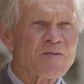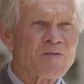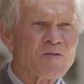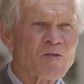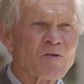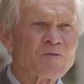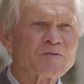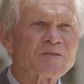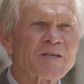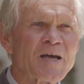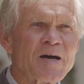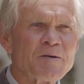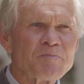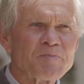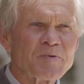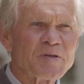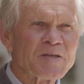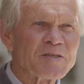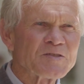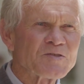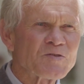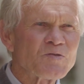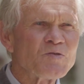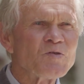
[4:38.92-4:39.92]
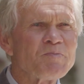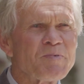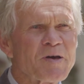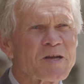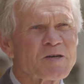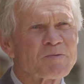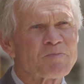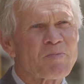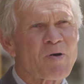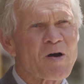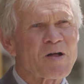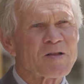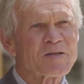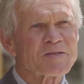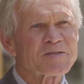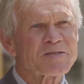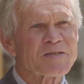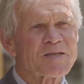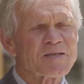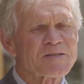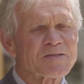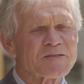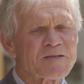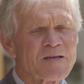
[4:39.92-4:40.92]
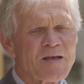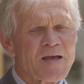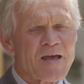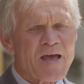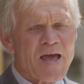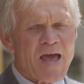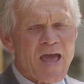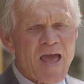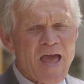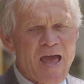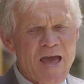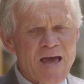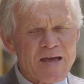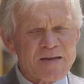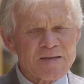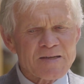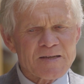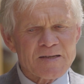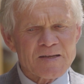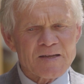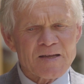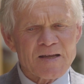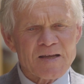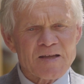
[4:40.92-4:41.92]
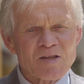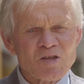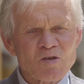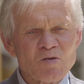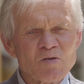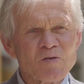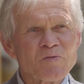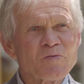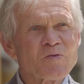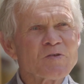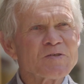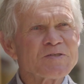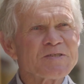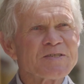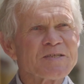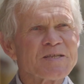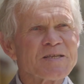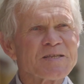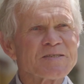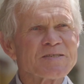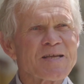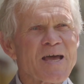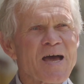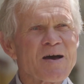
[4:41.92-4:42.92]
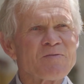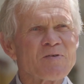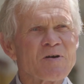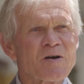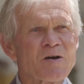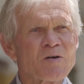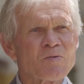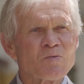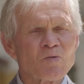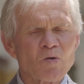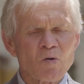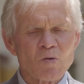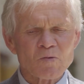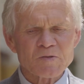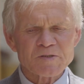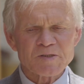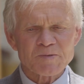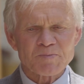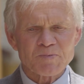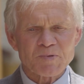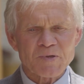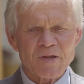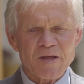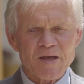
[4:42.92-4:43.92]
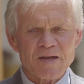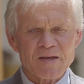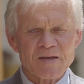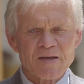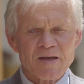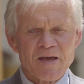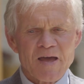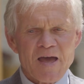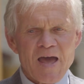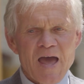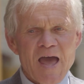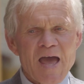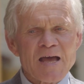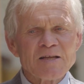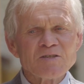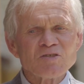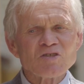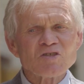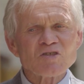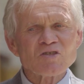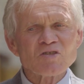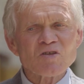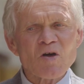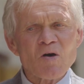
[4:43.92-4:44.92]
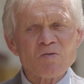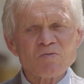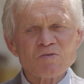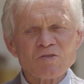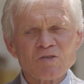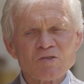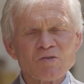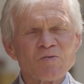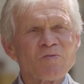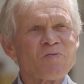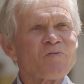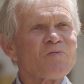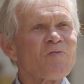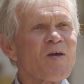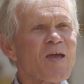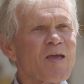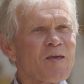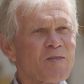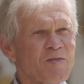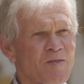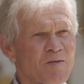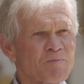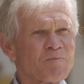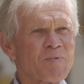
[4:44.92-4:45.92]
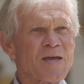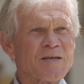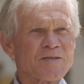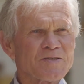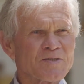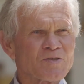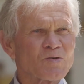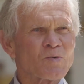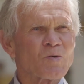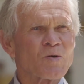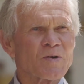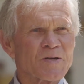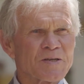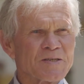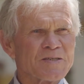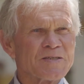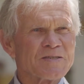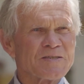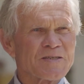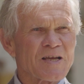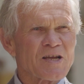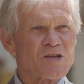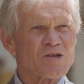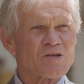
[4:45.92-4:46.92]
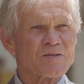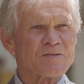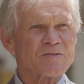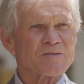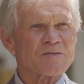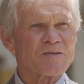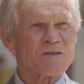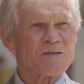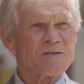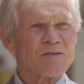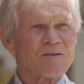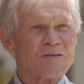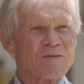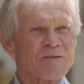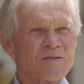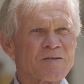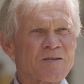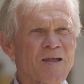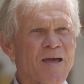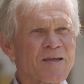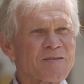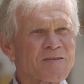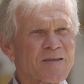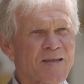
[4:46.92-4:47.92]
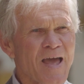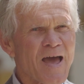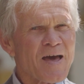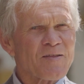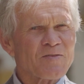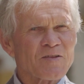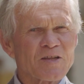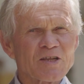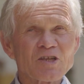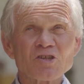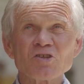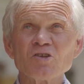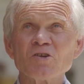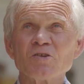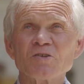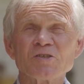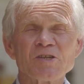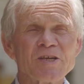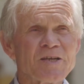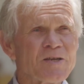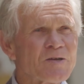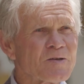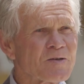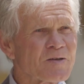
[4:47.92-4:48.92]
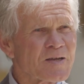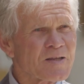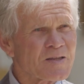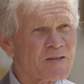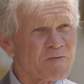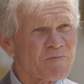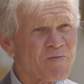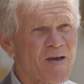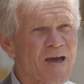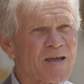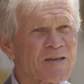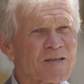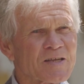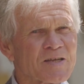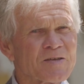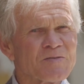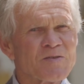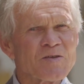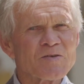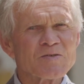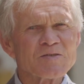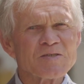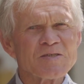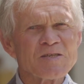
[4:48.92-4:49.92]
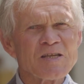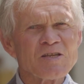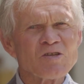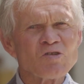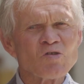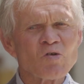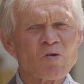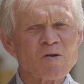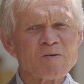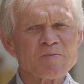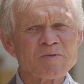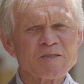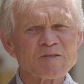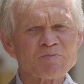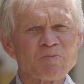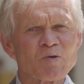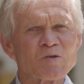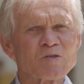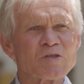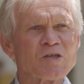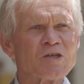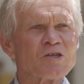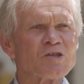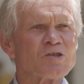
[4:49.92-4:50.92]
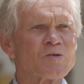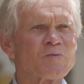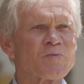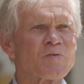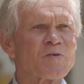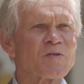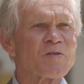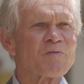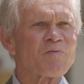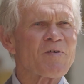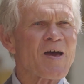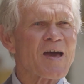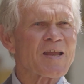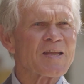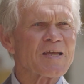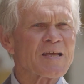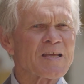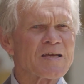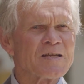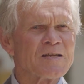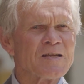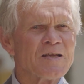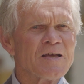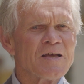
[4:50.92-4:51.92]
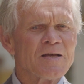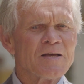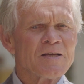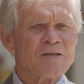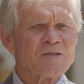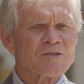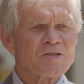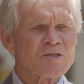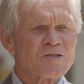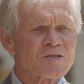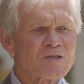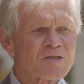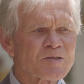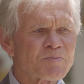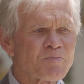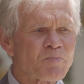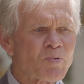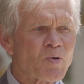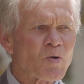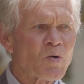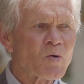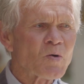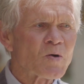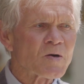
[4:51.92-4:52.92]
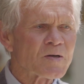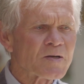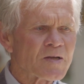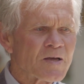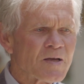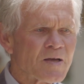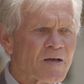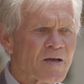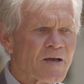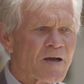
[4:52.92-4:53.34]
those companies through better policies. And universities have a role to play. And so do faith-based organizations like the Catholic Church here at the Vatican. There's an enormous potential for the Vatican to support